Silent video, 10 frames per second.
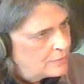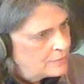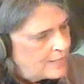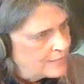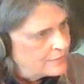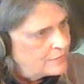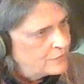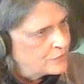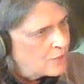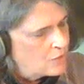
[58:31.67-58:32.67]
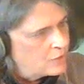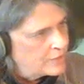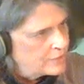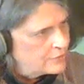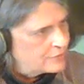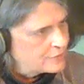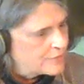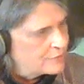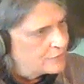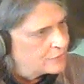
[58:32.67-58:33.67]
intended to go into
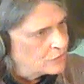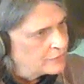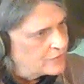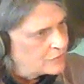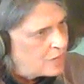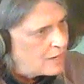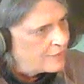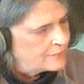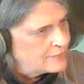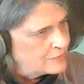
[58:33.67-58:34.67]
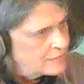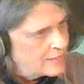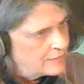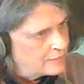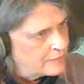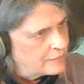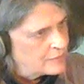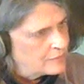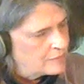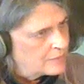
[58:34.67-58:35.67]
Senator Toomey's office and give
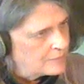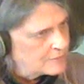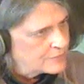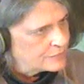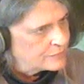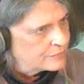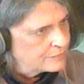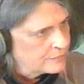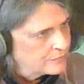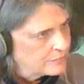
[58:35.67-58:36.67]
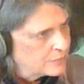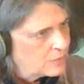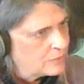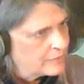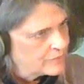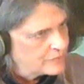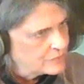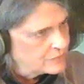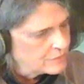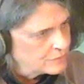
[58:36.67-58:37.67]
him a petition with a whole bunch
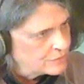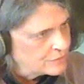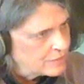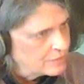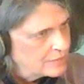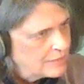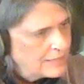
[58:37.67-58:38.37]
of signatures on it.